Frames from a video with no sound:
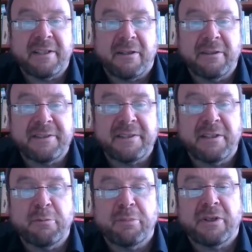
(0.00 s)
are listed
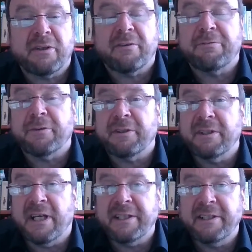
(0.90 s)
in paragraph
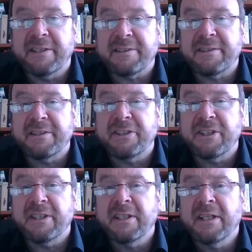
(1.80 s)
49
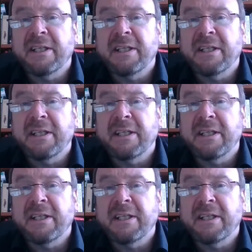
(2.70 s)
ESDG,